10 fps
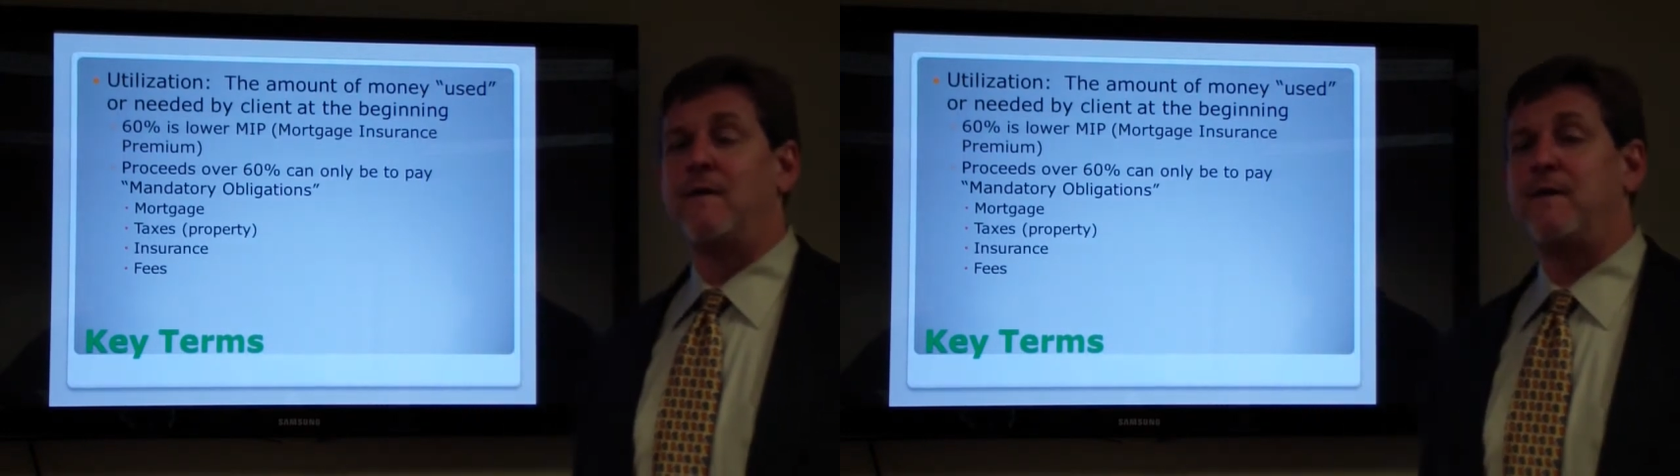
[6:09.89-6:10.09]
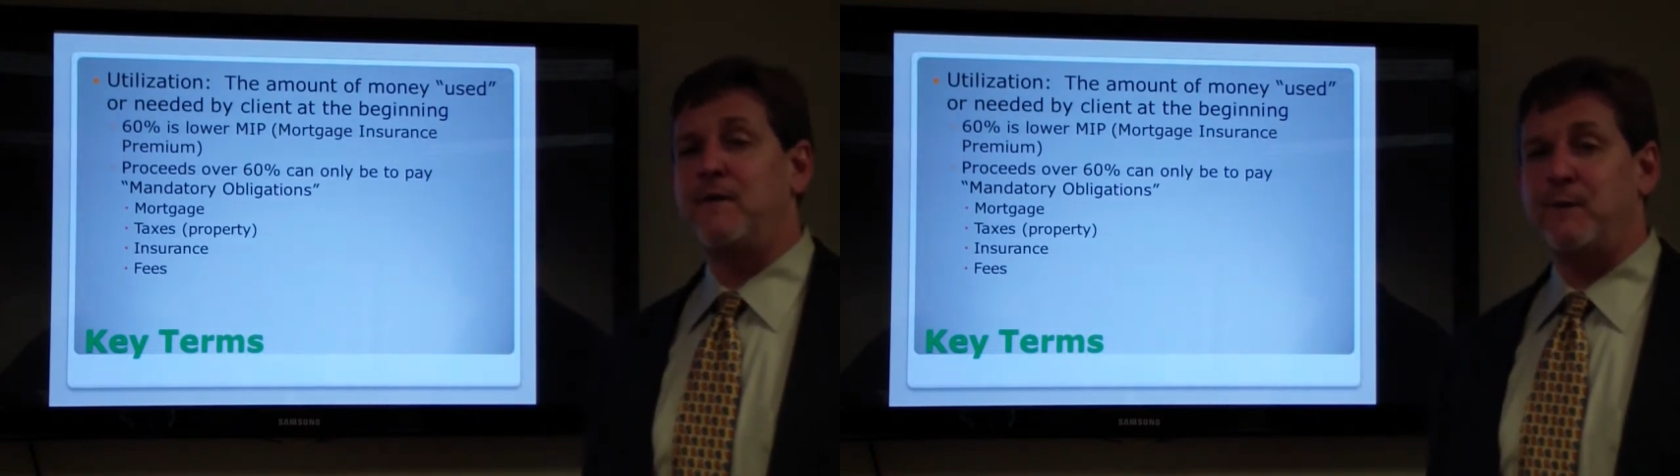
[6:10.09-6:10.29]

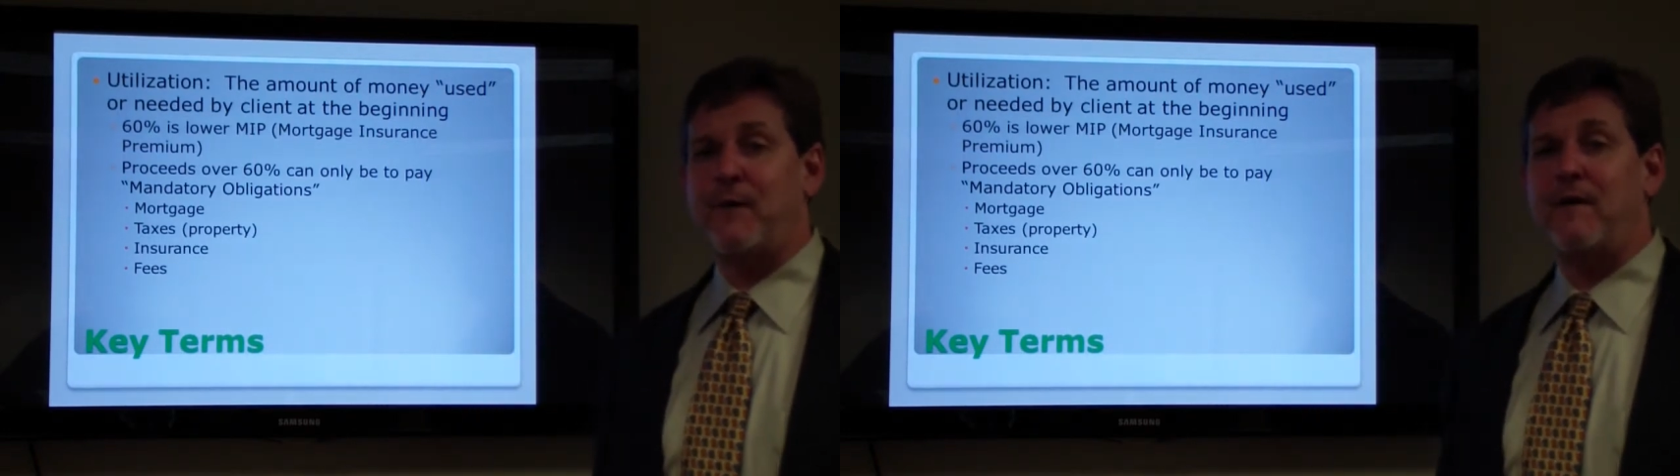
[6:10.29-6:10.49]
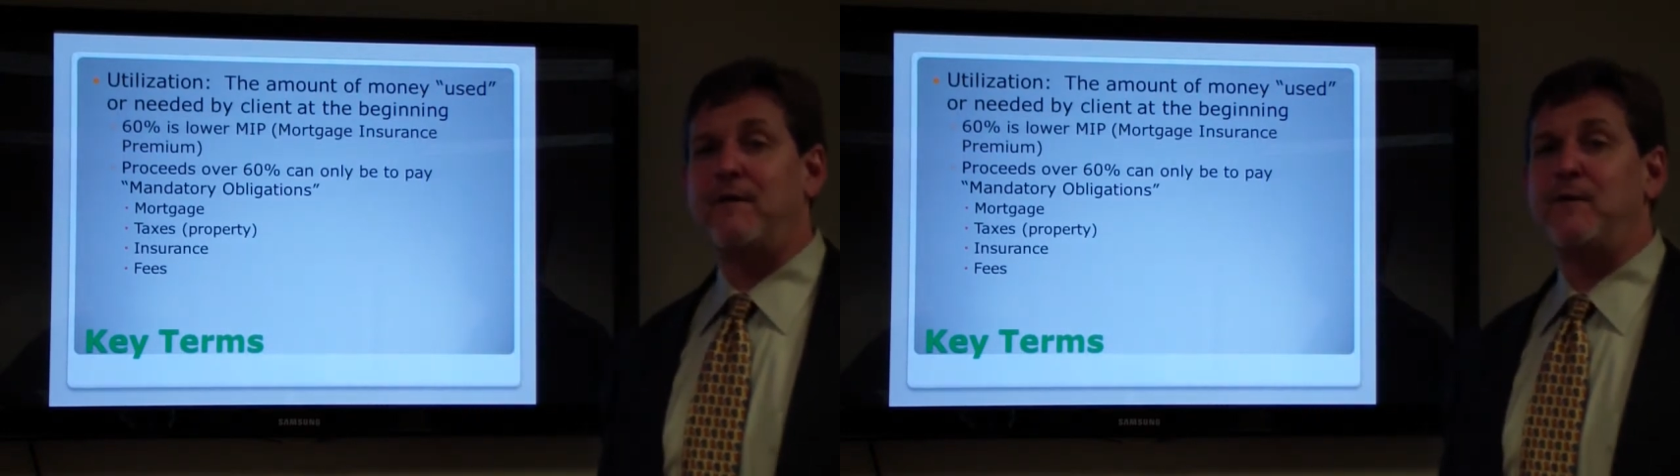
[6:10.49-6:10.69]
The other
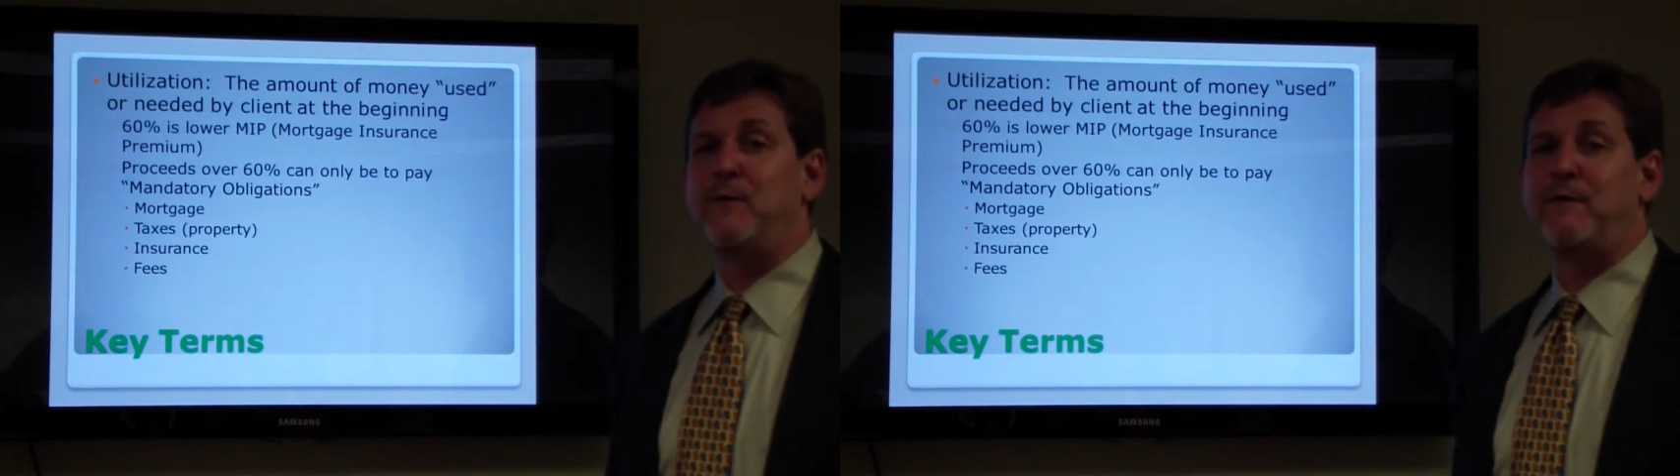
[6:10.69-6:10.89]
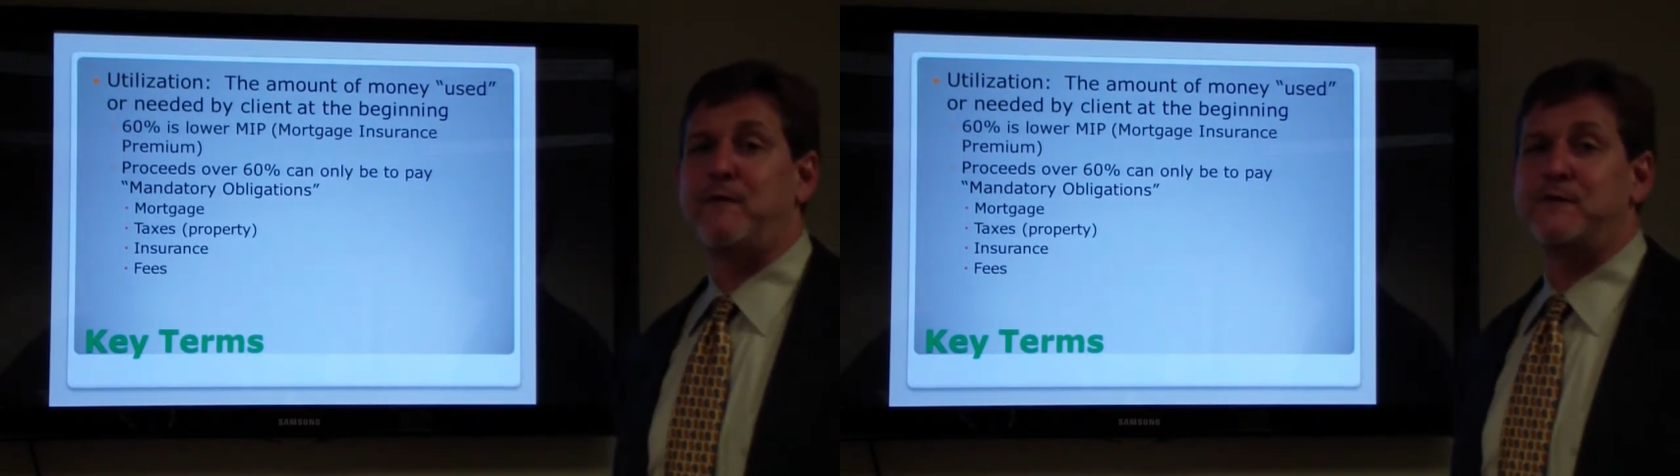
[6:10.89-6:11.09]
part of the
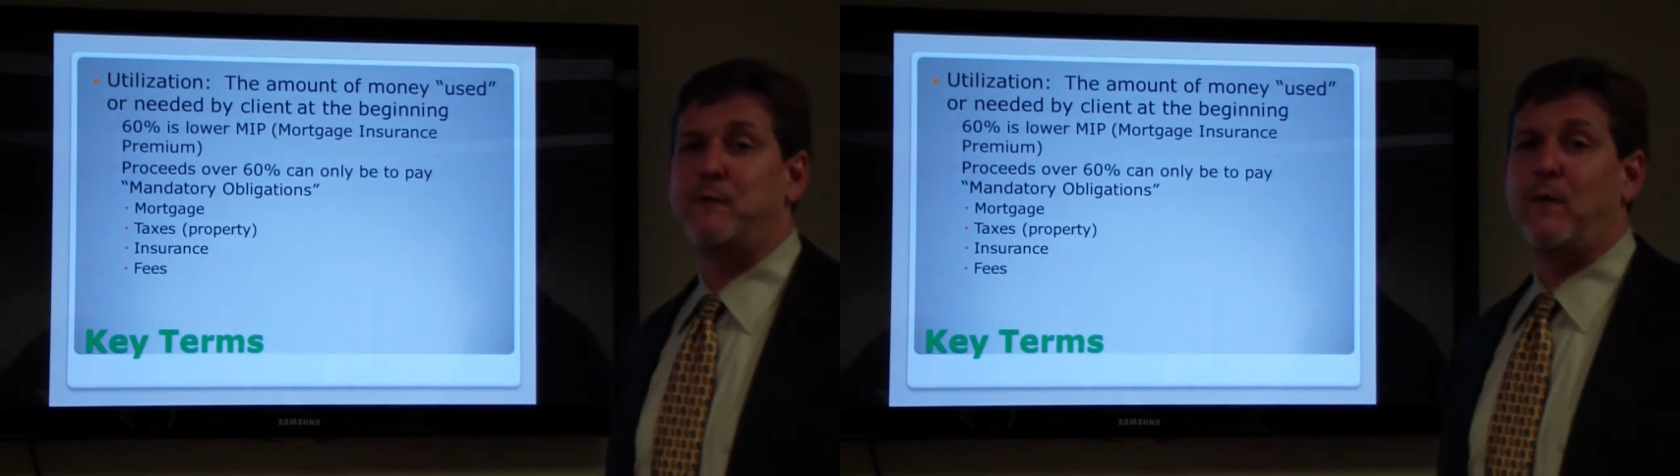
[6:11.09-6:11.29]
new reverse